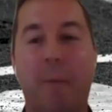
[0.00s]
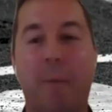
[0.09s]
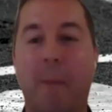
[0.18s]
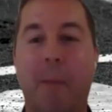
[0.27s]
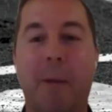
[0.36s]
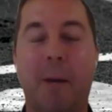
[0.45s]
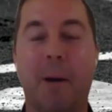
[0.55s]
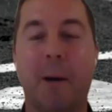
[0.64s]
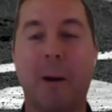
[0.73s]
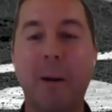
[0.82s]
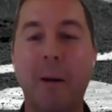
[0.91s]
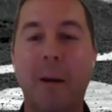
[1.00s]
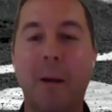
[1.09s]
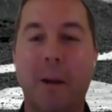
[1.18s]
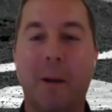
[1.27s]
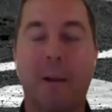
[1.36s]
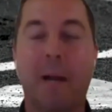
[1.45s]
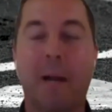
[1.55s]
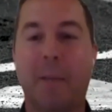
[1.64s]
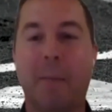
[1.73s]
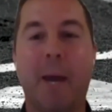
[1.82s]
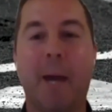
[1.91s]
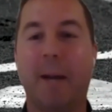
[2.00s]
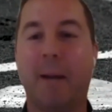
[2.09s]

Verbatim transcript: But maybe you're you're letting them hit